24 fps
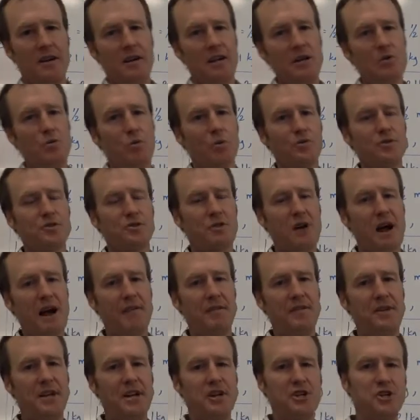equals
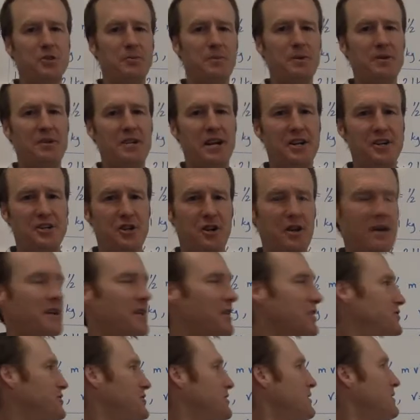gravitational potential
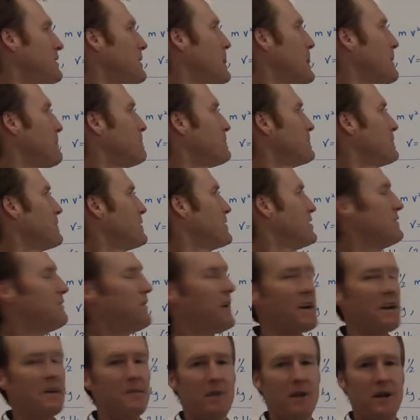energy
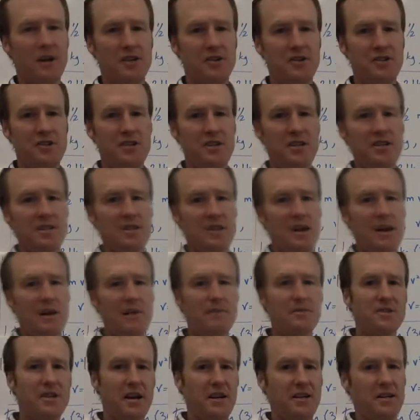divided by g
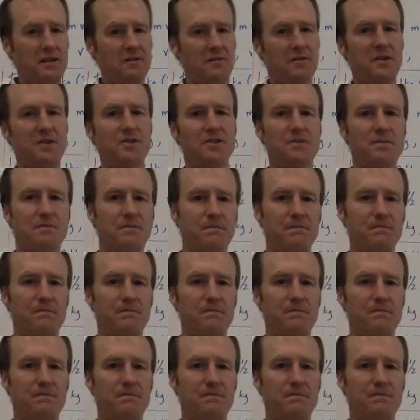times the height difference.